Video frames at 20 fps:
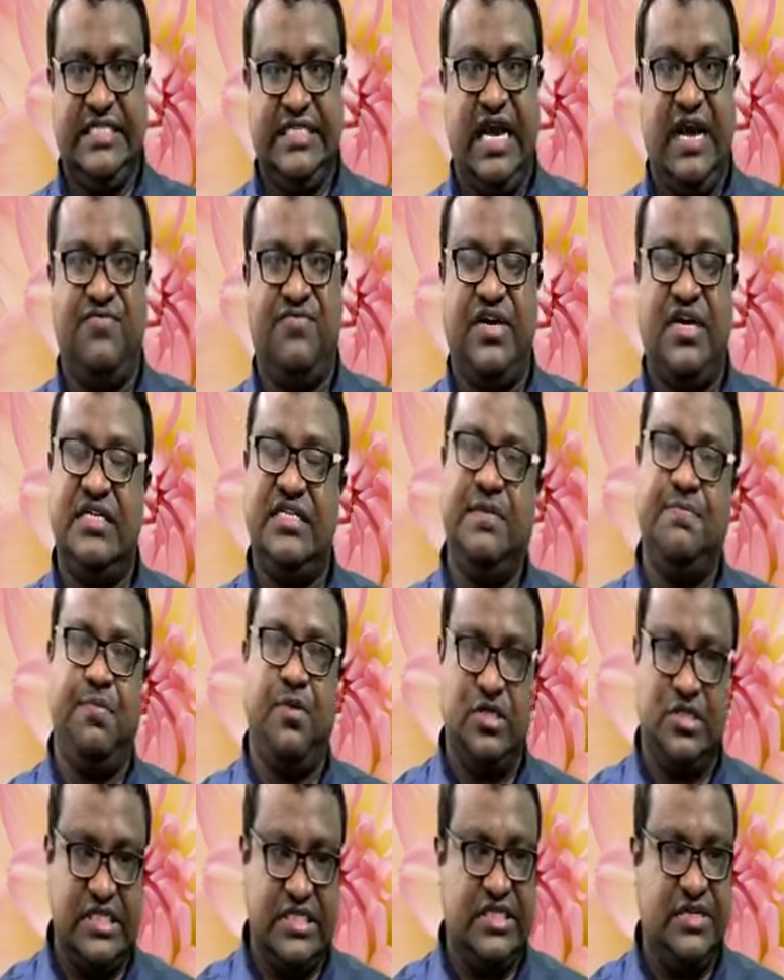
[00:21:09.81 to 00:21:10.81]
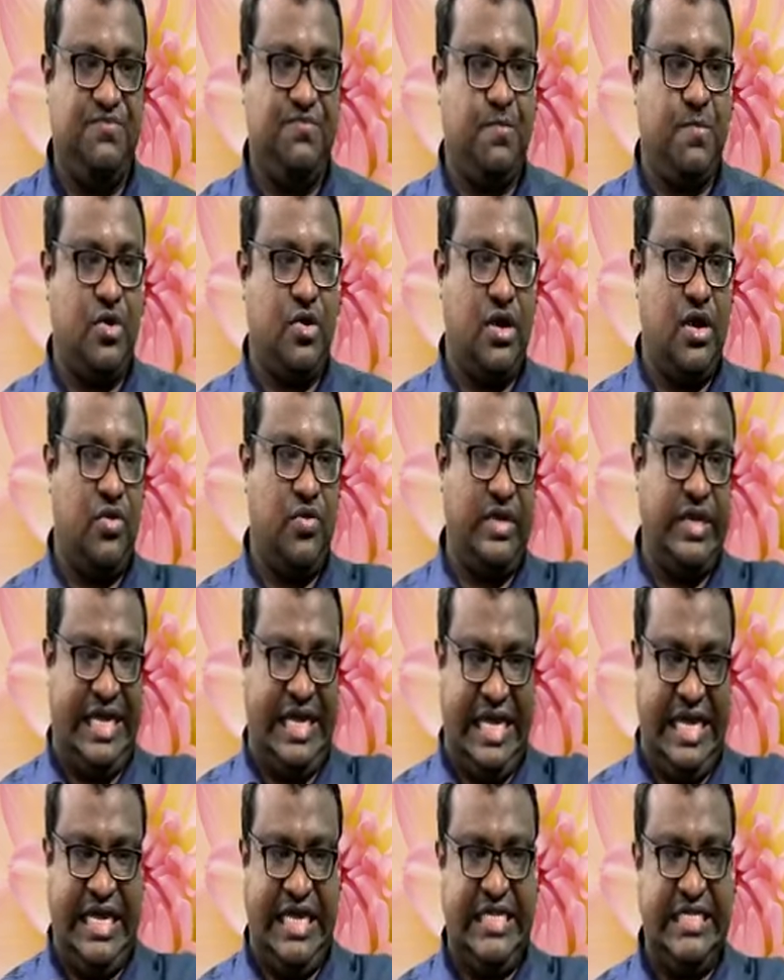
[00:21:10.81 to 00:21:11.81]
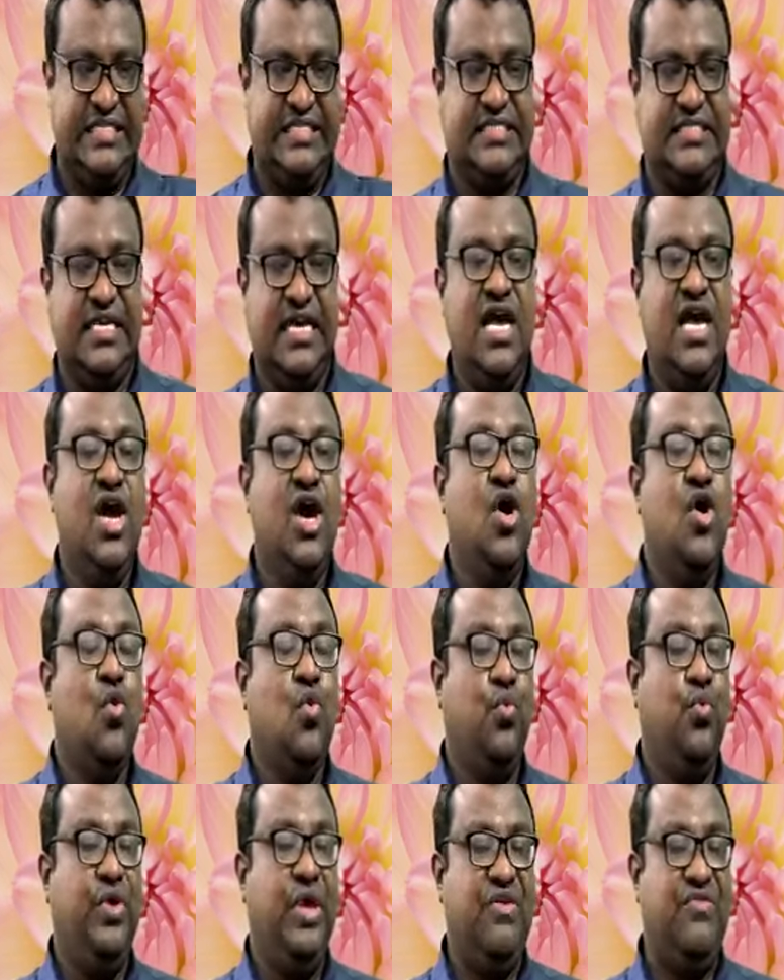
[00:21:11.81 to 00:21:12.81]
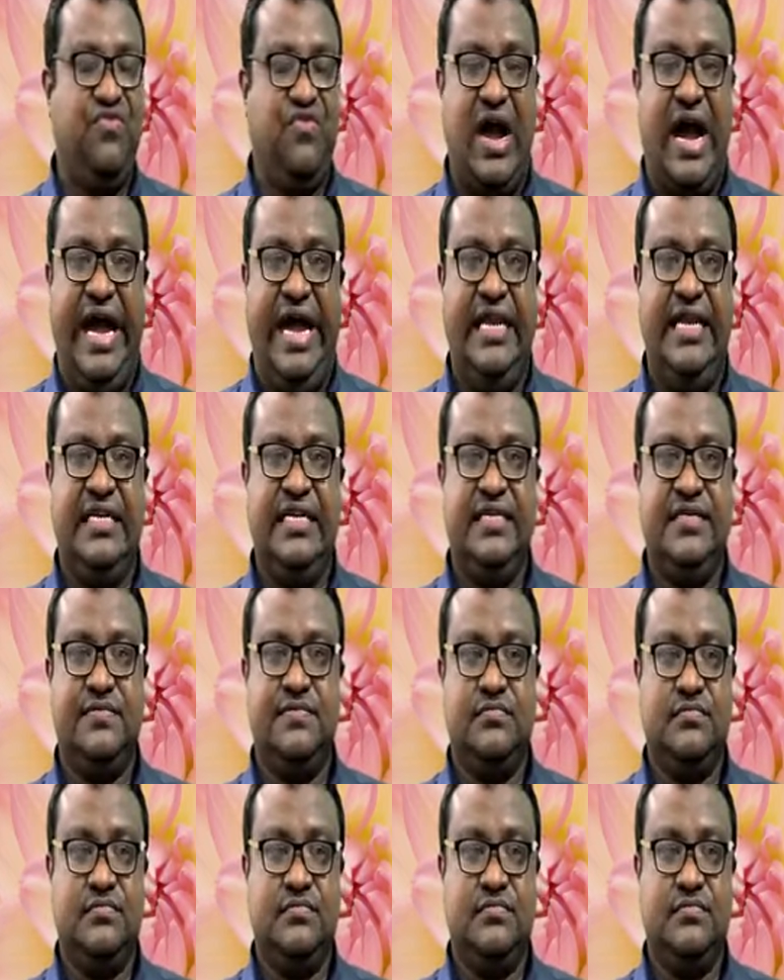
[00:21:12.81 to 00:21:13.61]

after the possessive pronoun his, we find